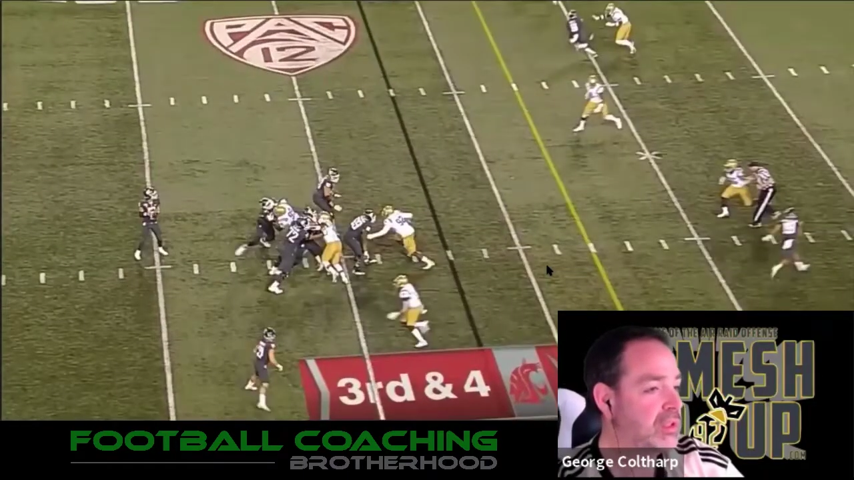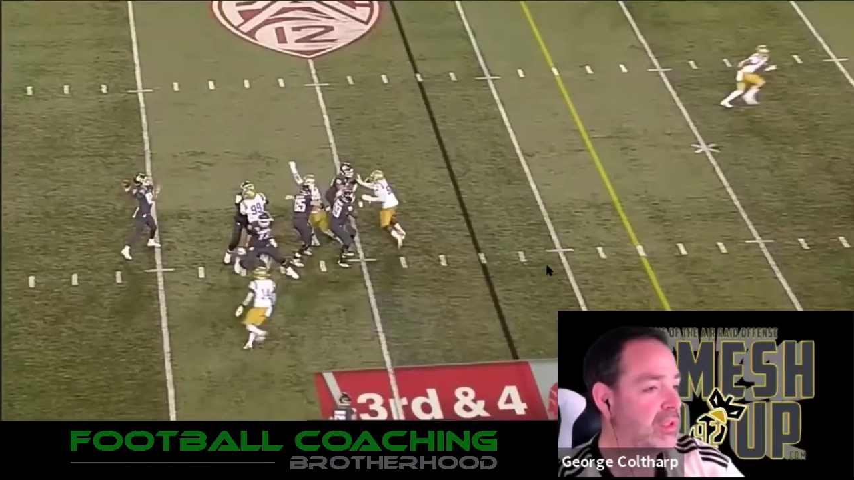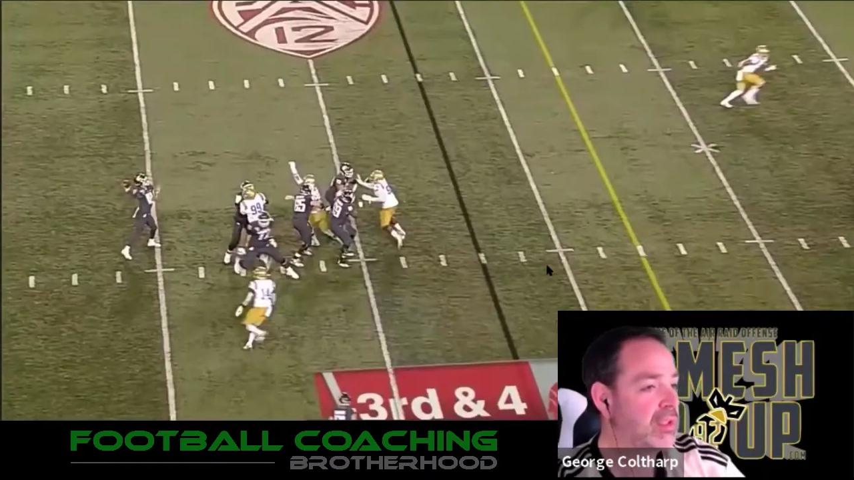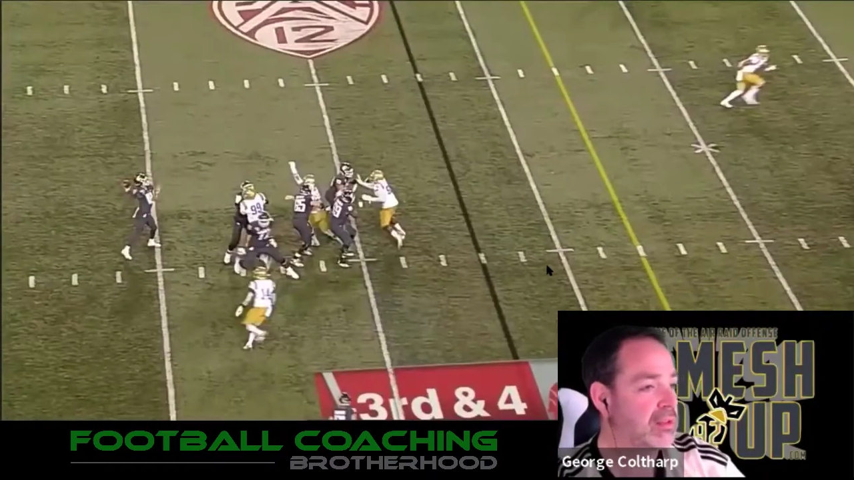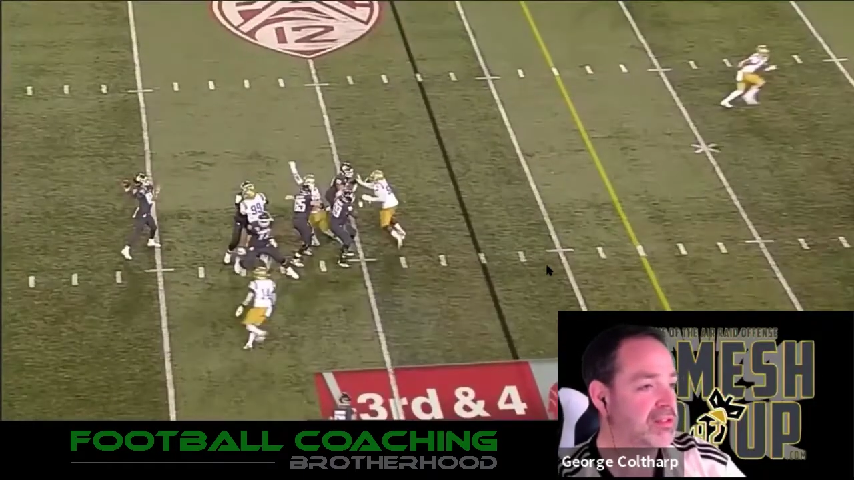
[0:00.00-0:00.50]

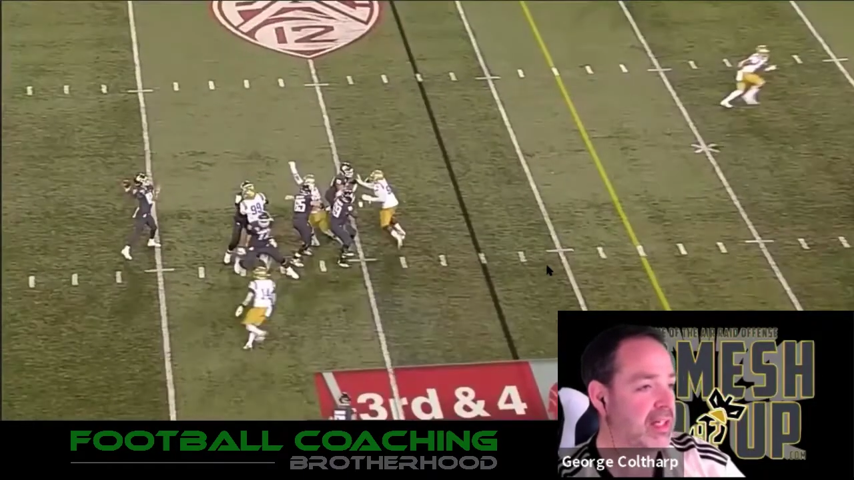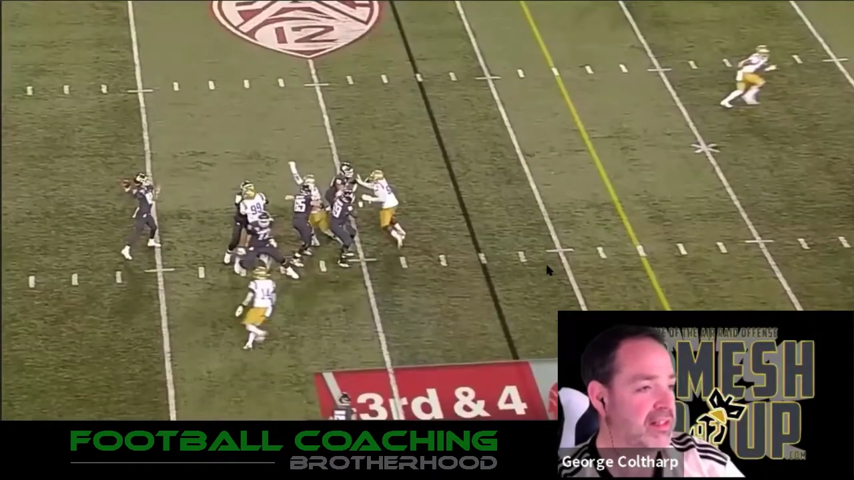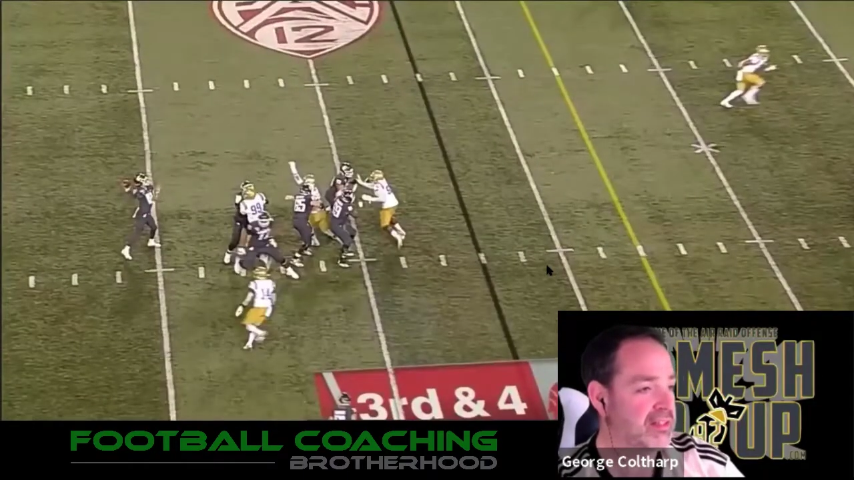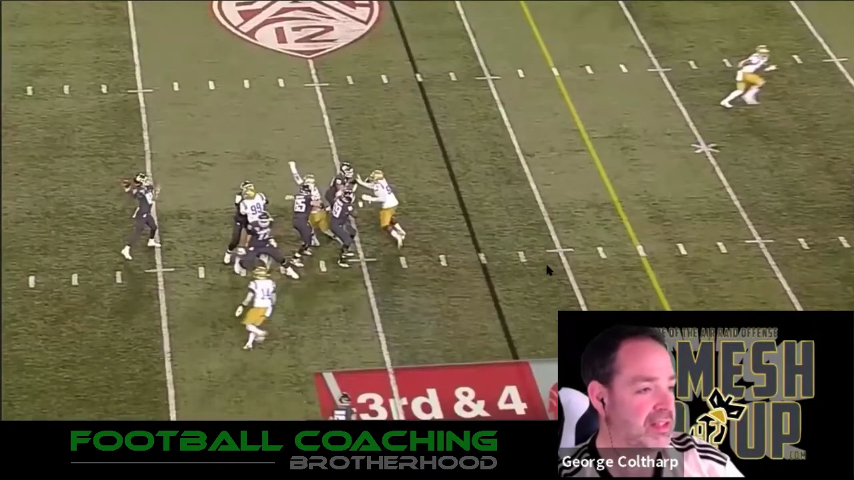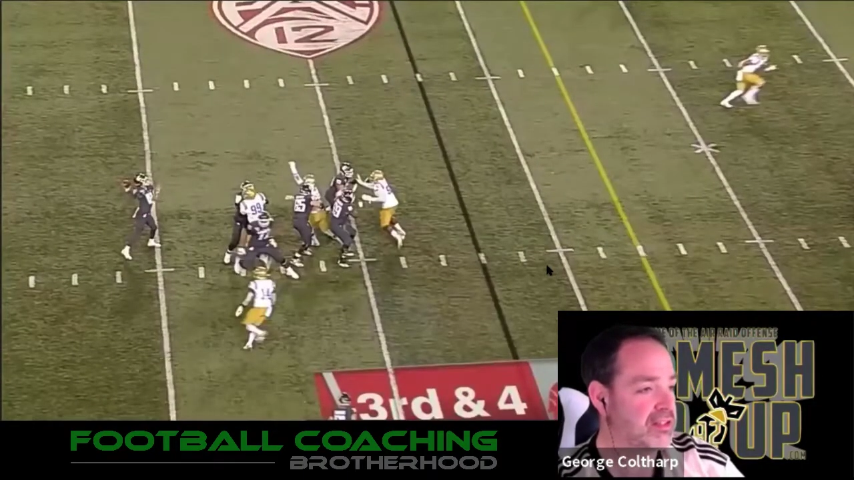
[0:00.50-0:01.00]
Looks like
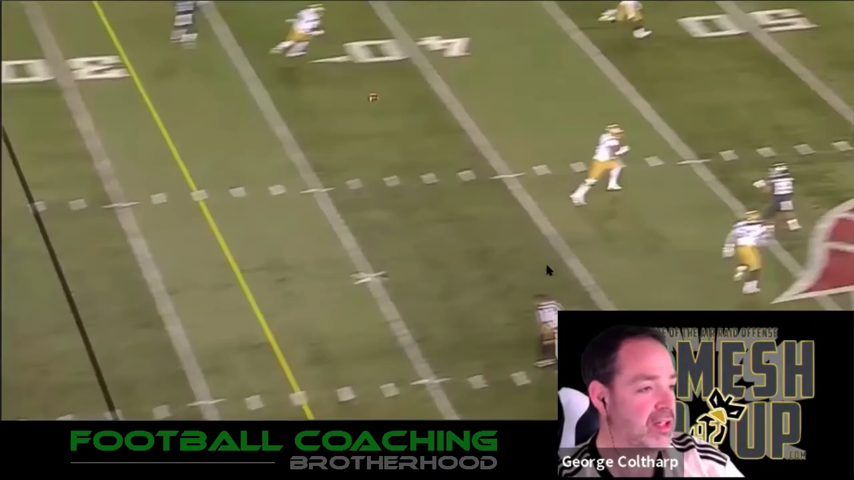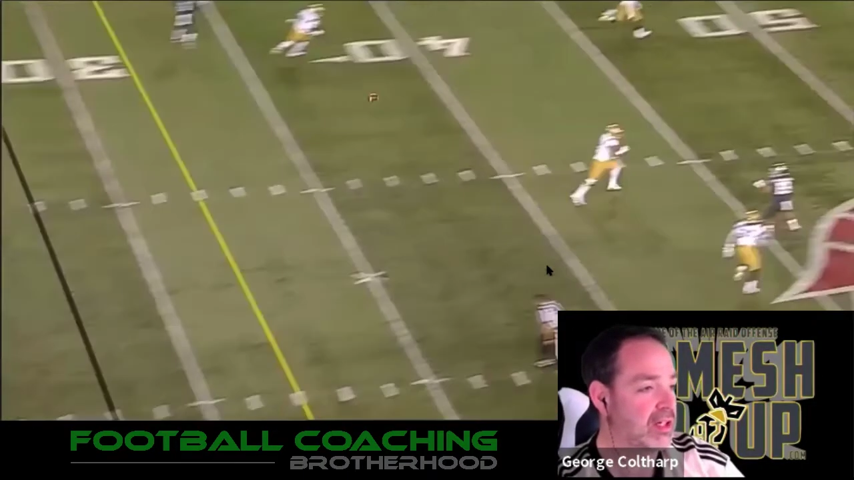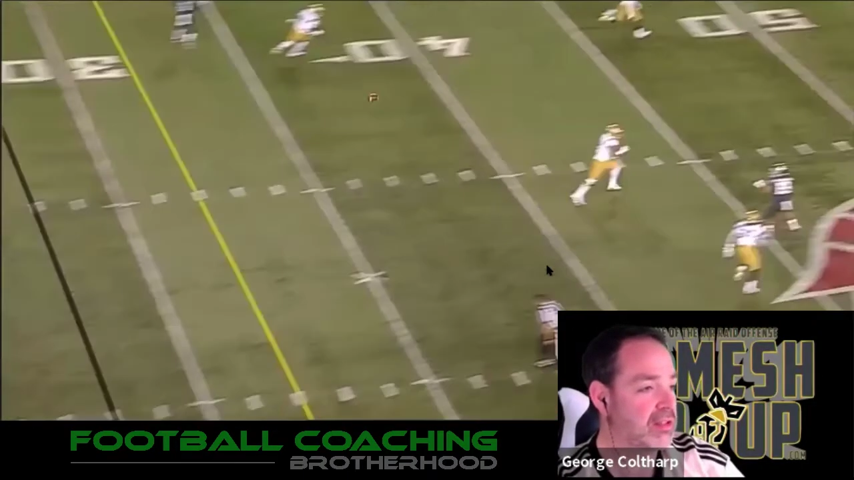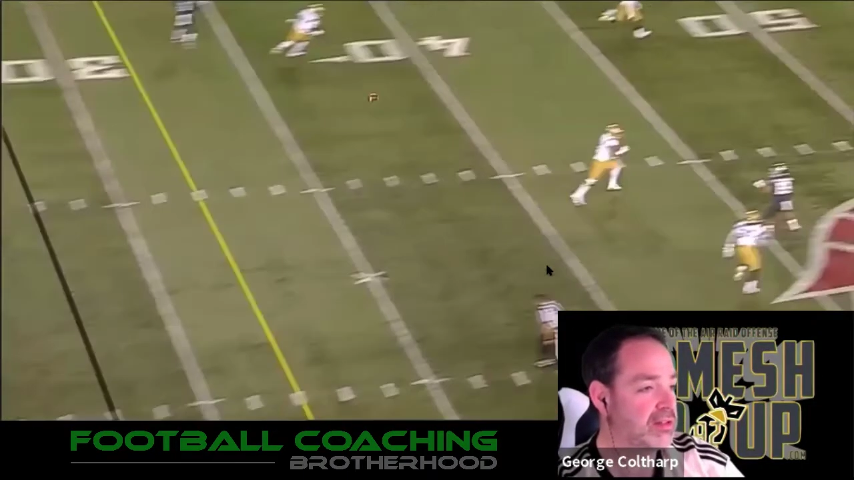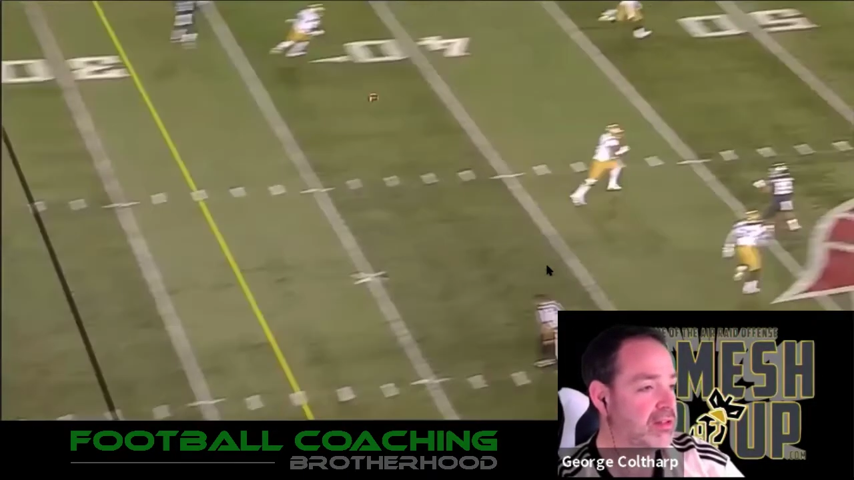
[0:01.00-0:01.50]
6
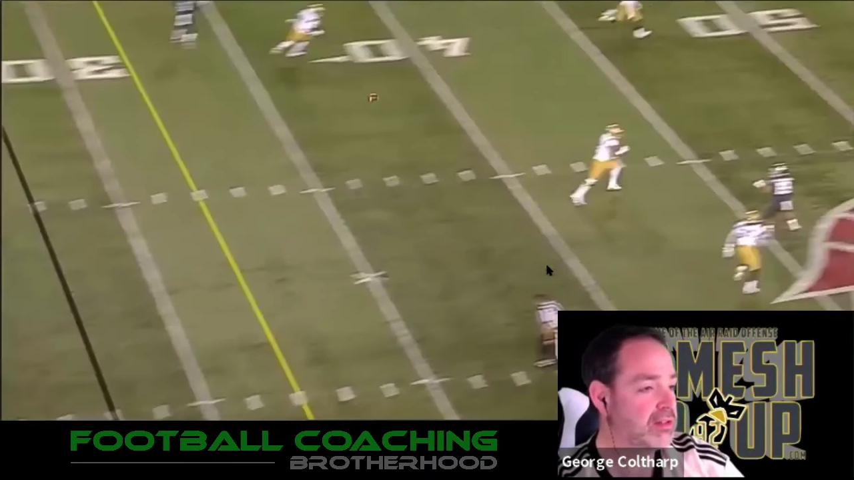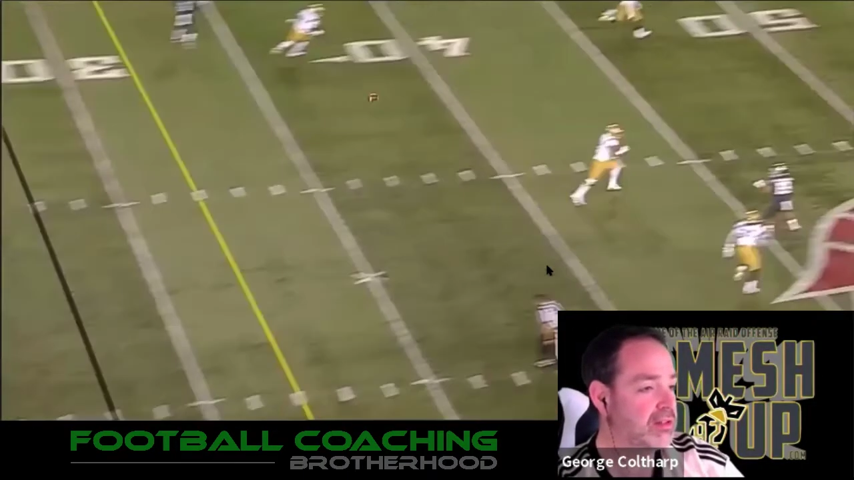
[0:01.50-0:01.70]
calls.